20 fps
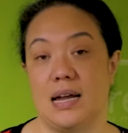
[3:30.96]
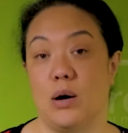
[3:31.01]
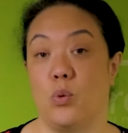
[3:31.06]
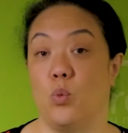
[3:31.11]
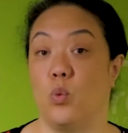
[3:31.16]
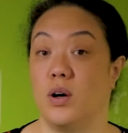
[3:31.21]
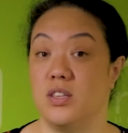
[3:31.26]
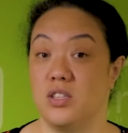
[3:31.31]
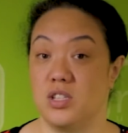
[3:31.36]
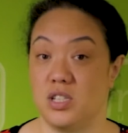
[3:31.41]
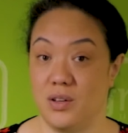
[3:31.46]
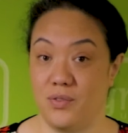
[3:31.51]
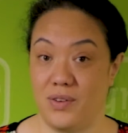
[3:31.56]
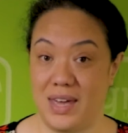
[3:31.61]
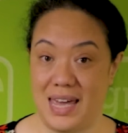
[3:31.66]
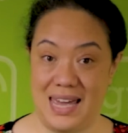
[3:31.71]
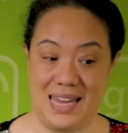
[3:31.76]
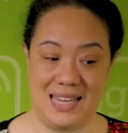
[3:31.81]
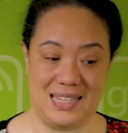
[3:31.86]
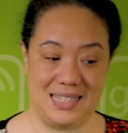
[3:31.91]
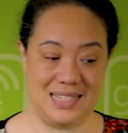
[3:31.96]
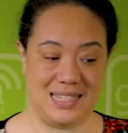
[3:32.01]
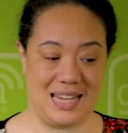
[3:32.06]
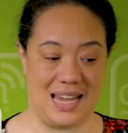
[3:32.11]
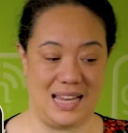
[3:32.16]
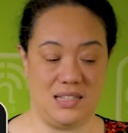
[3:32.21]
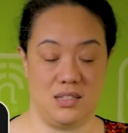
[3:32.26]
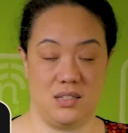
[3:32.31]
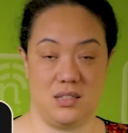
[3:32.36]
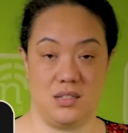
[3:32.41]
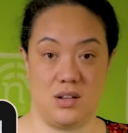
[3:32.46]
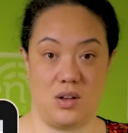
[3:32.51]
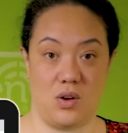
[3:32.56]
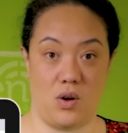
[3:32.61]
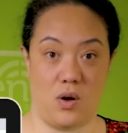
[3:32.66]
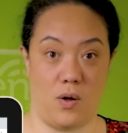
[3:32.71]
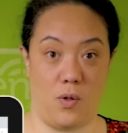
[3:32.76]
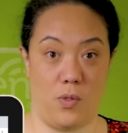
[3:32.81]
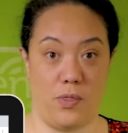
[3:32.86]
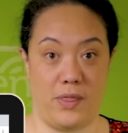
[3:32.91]
Now, once you've hit send
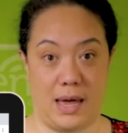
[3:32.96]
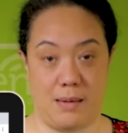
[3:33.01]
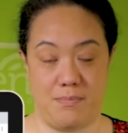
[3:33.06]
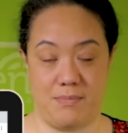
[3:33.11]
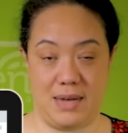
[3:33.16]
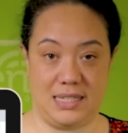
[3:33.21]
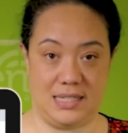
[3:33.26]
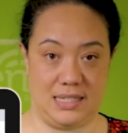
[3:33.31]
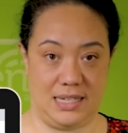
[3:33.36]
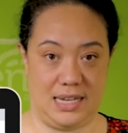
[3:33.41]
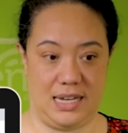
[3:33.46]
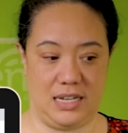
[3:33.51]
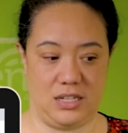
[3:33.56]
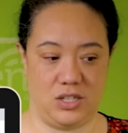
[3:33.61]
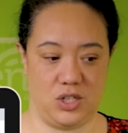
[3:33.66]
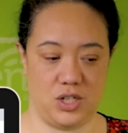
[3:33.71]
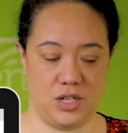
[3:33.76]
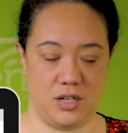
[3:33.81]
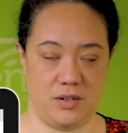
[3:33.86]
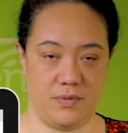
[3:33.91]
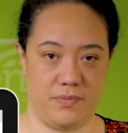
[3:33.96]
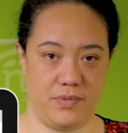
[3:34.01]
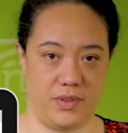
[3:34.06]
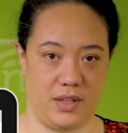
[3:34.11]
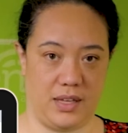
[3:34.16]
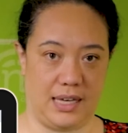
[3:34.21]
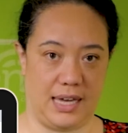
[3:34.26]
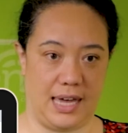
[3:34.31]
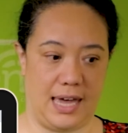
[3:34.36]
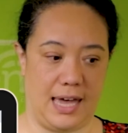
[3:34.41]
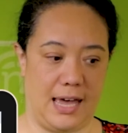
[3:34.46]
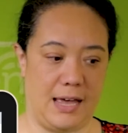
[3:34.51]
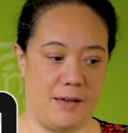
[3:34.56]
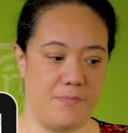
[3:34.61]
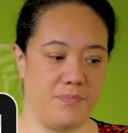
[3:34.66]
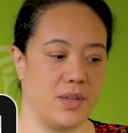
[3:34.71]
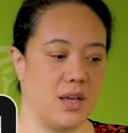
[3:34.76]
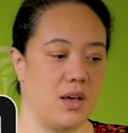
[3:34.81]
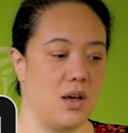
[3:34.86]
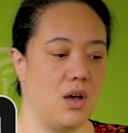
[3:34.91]
on that message,
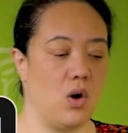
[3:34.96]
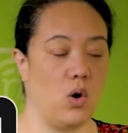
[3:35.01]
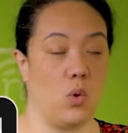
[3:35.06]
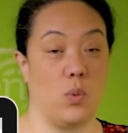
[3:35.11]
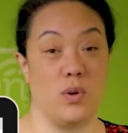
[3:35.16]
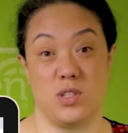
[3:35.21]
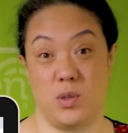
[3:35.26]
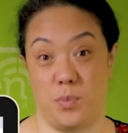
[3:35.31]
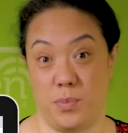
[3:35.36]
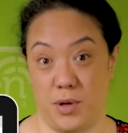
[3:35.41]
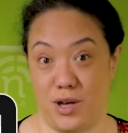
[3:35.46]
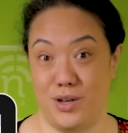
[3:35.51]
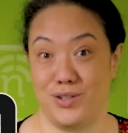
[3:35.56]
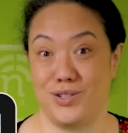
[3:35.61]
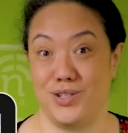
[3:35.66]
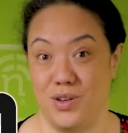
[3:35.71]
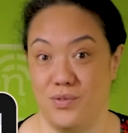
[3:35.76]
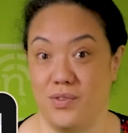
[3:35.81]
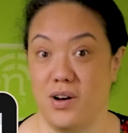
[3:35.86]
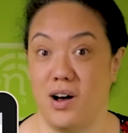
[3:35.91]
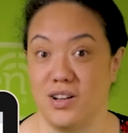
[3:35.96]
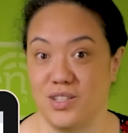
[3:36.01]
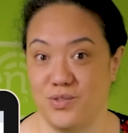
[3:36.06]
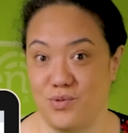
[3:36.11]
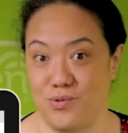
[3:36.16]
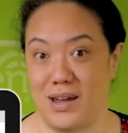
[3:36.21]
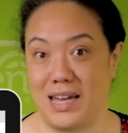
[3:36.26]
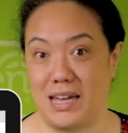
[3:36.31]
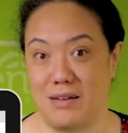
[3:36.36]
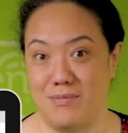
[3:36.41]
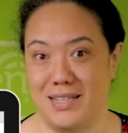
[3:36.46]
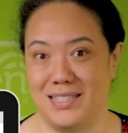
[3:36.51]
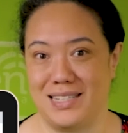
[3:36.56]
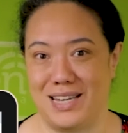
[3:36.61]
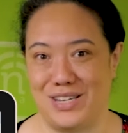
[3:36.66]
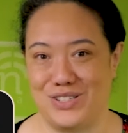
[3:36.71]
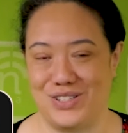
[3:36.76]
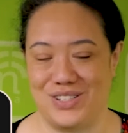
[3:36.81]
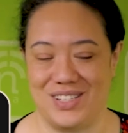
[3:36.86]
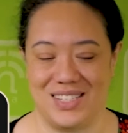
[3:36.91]
okay, or once the person you've asked for
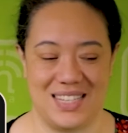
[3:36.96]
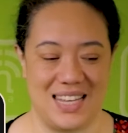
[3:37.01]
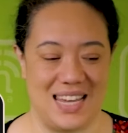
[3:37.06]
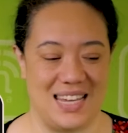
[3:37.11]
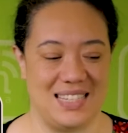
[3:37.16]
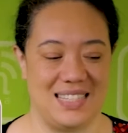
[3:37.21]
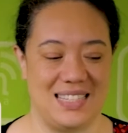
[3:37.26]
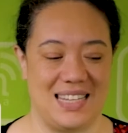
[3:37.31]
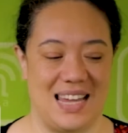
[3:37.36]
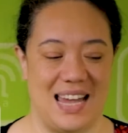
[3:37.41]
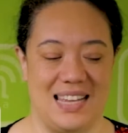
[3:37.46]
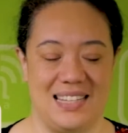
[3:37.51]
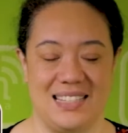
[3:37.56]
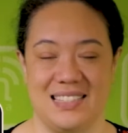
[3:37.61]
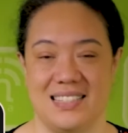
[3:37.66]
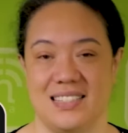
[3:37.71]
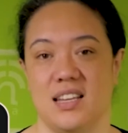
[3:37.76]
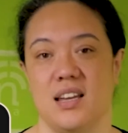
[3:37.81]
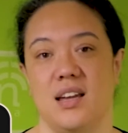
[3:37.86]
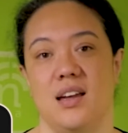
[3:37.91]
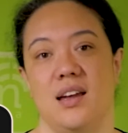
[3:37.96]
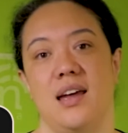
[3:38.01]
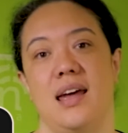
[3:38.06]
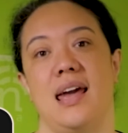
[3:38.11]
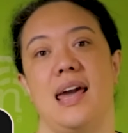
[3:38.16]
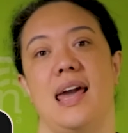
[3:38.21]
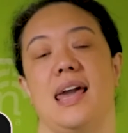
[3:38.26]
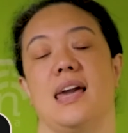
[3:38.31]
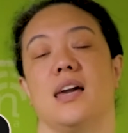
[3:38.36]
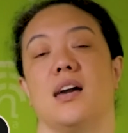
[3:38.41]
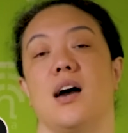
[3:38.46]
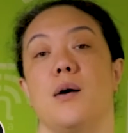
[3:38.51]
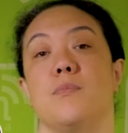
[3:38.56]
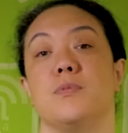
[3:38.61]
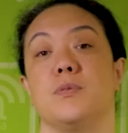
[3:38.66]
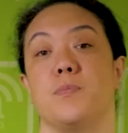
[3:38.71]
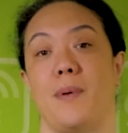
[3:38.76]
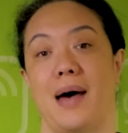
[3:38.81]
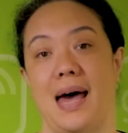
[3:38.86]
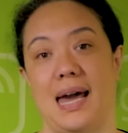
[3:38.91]
recommendation has hit send, it
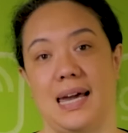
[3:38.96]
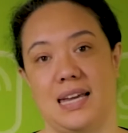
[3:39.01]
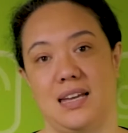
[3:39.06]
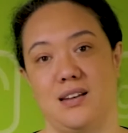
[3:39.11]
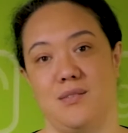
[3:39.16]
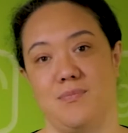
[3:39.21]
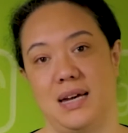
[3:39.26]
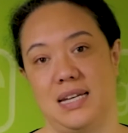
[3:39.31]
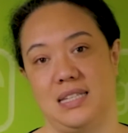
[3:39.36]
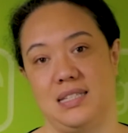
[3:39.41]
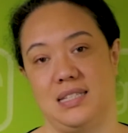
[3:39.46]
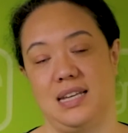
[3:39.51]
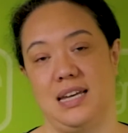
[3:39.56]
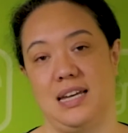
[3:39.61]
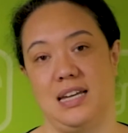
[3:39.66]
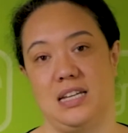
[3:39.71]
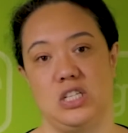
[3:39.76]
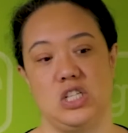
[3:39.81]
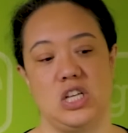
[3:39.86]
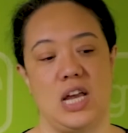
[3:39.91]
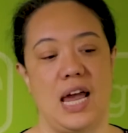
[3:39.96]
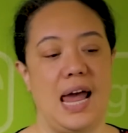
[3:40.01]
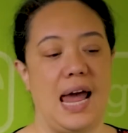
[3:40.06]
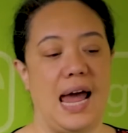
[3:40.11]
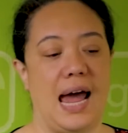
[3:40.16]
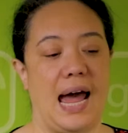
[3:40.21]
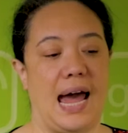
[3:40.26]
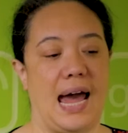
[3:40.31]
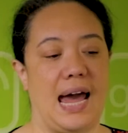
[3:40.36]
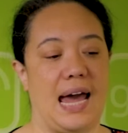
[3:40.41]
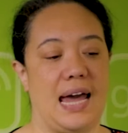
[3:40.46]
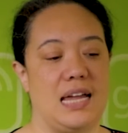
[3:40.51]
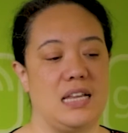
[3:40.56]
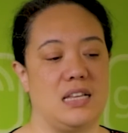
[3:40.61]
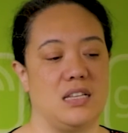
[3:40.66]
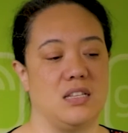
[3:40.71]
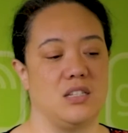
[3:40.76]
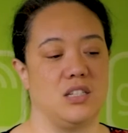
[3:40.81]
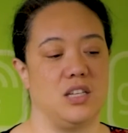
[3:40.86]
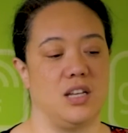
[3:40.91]
comes back in a message.
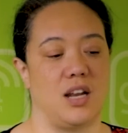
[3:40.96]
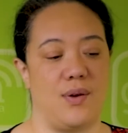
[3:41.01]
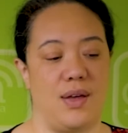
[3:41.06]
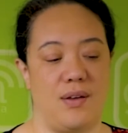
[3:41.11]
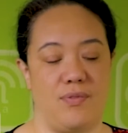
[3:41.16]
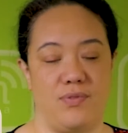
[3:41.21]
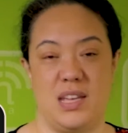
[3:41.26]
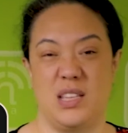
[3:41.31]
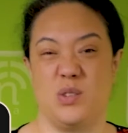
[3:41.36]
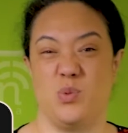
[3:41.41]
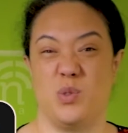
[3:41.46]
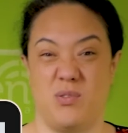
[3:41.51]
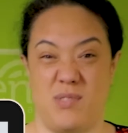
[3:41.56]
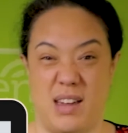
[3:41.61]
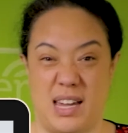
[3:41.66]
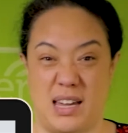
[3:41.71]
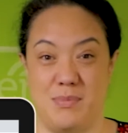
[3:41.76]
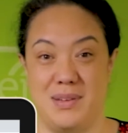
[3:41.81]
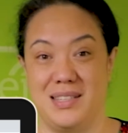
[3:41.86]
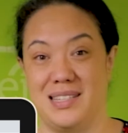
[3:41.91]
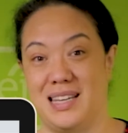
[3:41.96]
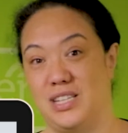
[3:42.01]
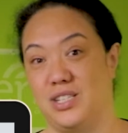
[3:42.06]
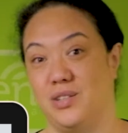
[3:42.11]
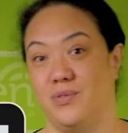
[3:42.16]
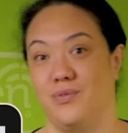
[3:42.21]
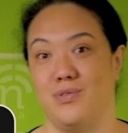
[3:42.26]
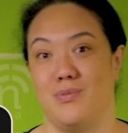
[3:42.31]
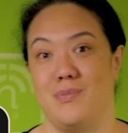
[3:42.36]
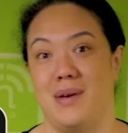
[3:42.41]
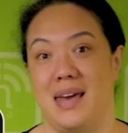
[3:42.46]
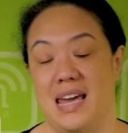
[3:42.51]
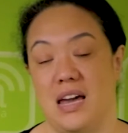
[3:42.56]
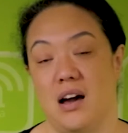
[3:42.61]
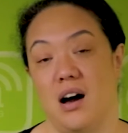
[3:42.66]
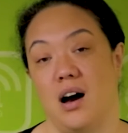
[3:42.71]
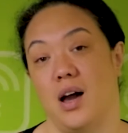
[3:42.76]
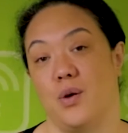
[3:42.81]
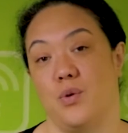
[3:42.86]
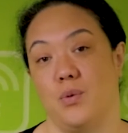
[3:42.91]
And, if this was a recommendation for me,
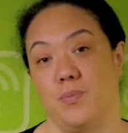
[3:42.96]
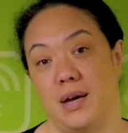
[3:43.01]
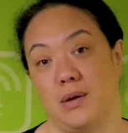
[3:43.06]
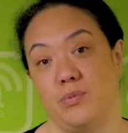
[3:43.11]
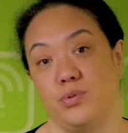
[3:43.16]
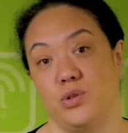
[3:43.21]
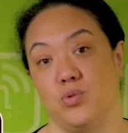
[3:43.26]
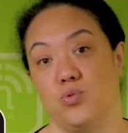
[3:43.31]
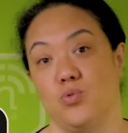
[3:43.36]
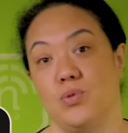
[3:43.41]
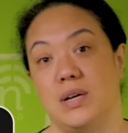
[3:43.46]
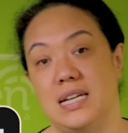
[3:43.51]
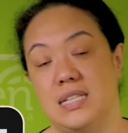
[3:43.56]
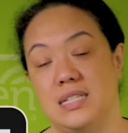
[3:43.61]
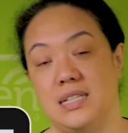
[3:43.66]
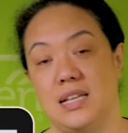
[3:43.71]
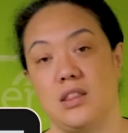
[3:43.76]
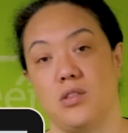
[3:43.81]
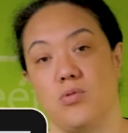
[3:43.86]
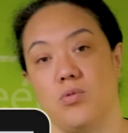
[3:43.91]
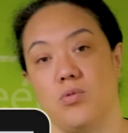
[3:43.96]
I would be able to read it